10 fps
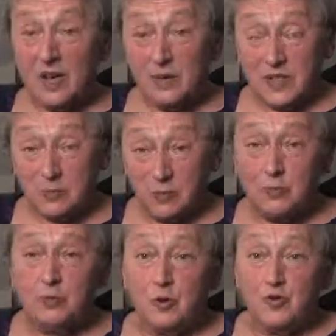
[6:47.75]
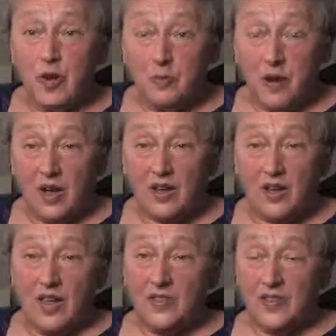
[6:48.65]
but to pr prove a
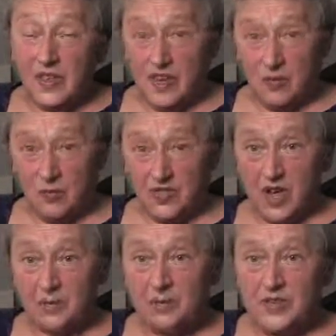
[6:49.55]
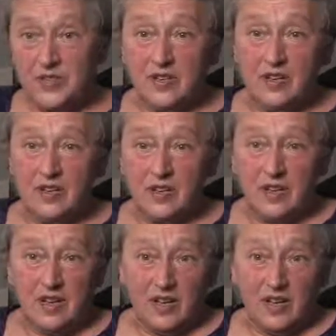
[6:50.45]
model that was unprecedented